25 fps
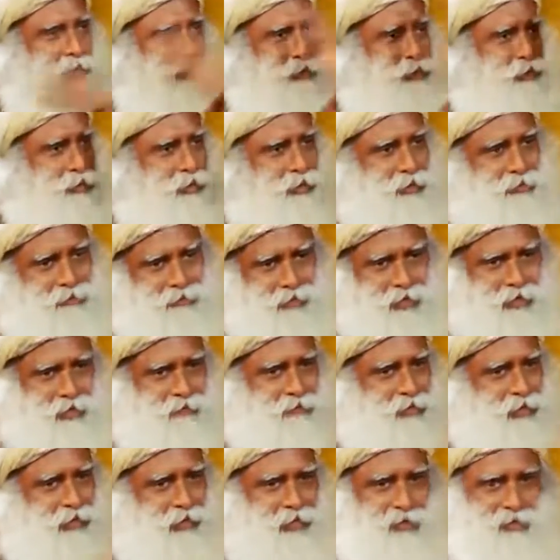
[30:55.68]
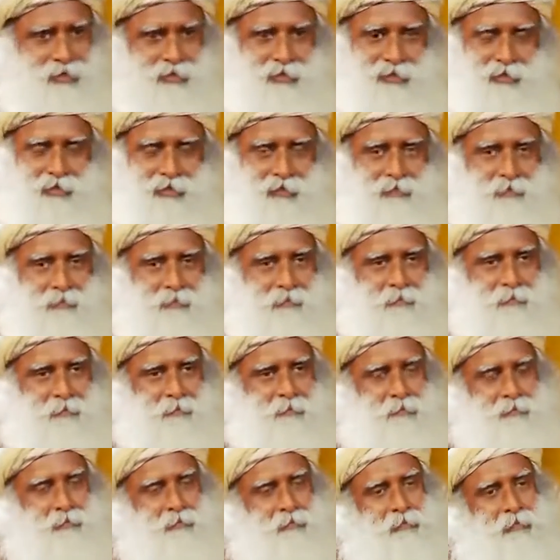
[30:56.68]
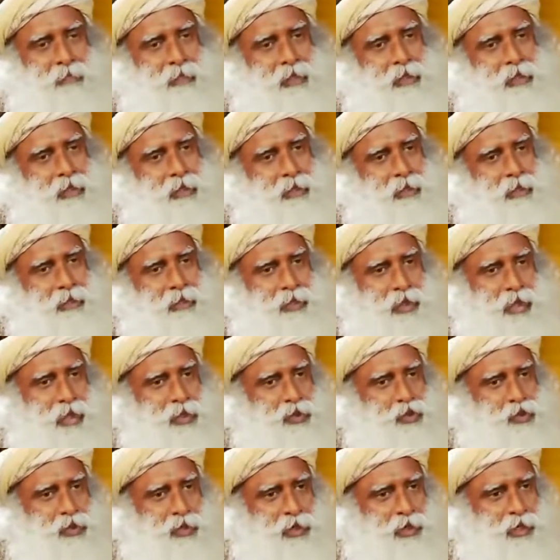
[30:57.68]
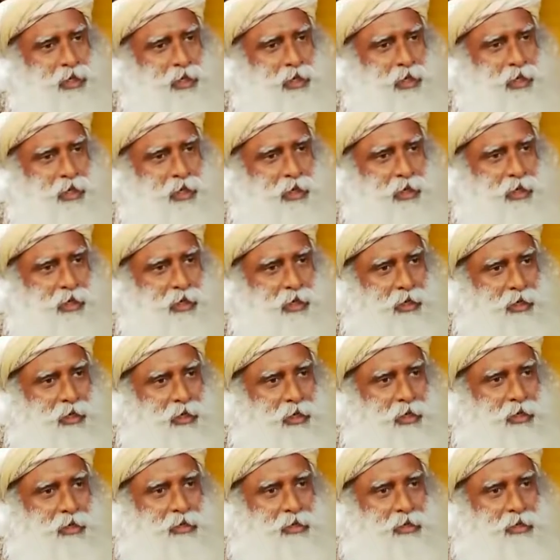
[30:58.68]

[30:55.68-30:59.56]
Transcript: Nadu or wherever else. Gradually in India,